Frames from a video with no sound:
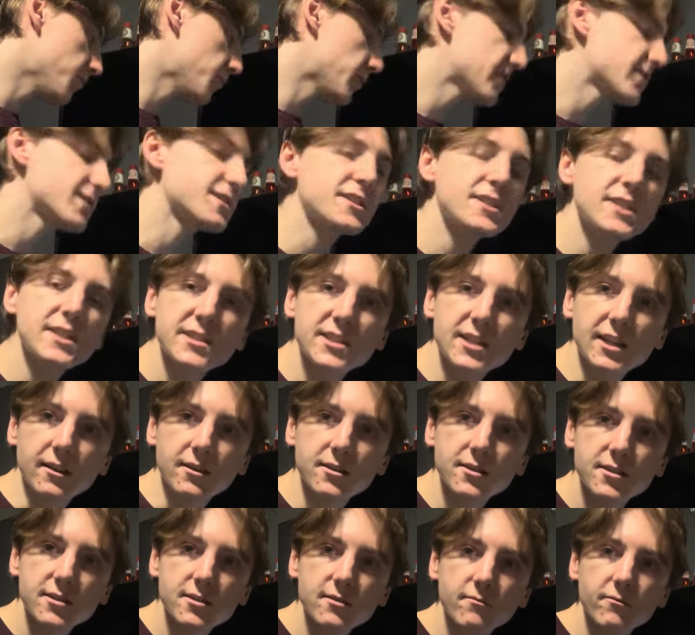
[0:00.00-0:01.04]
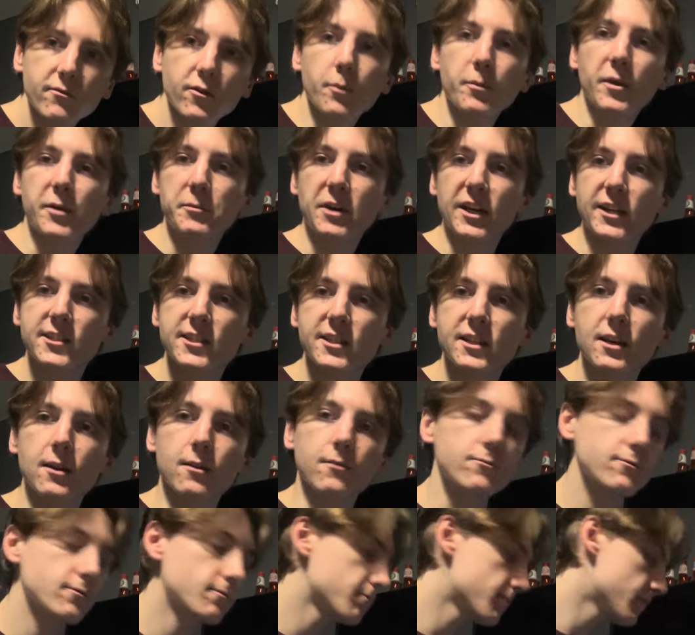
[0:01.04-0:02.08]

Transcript: with assistance from MX Give.